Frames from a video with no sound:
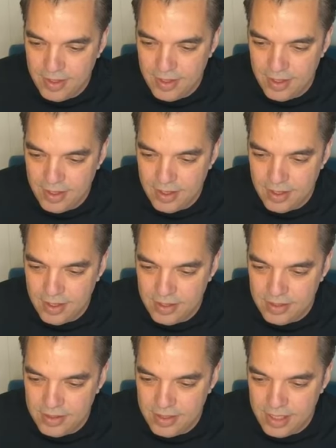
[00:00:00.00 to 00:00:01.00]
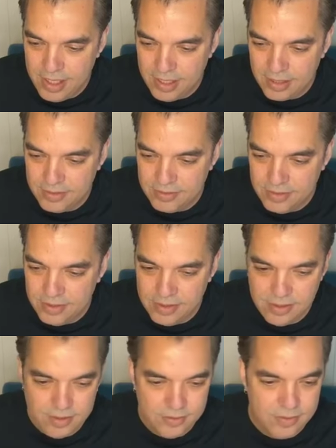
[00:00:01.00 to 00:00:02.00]
Uh, next
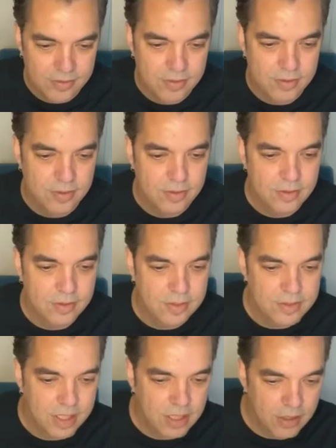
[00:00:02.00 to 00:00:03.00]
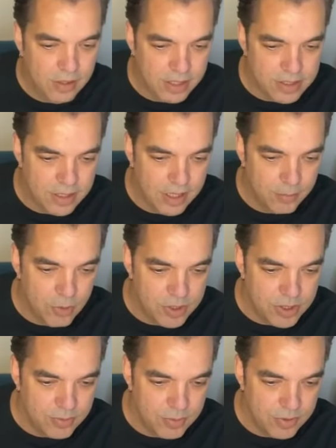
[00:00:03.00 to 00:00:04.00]
is, let's see. Hello, Lex Lang.
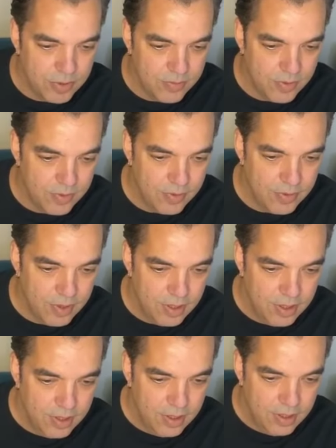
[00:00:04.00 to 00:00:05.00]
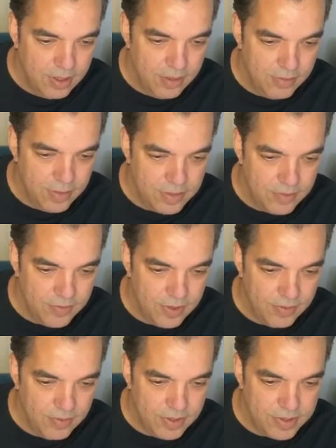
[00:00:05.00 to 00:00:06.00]
Purchase permit. I'm not sure if you
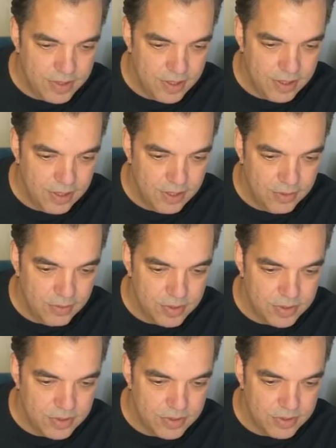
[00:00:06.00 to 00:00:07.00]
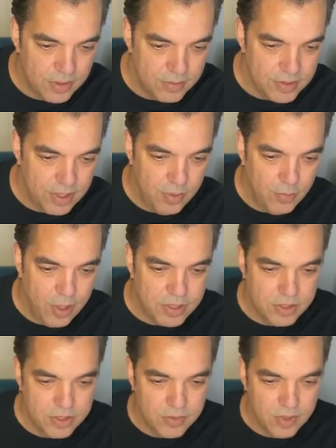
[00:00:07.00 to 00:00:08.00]
had already signed it. It was I was late
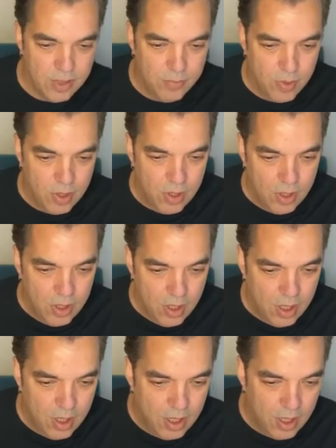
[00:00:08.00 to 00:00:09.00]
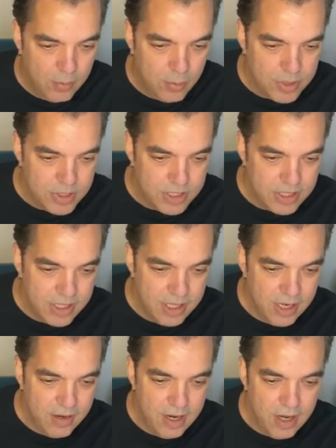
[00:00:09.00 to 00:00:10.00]
watching the stream. Uh, Princess
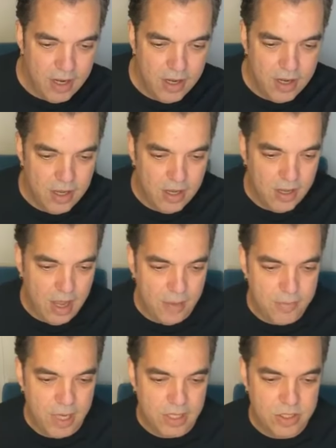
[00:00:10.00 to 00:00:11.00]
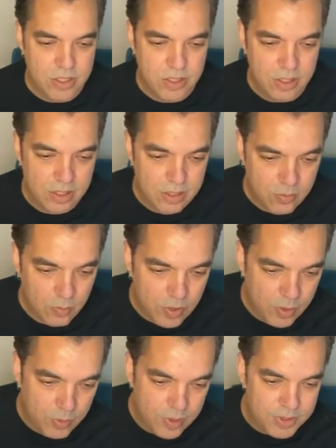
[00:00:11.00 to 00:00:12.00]
Tierra. Uh, I'm not sure.
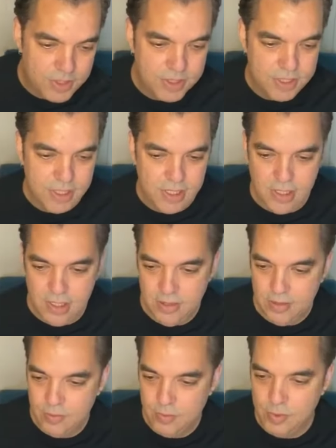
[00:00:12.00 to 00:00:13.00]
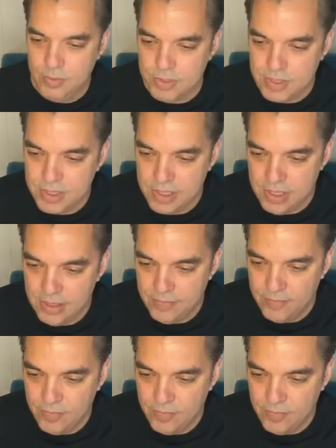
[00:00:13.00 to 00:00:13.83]
We will see. We will see.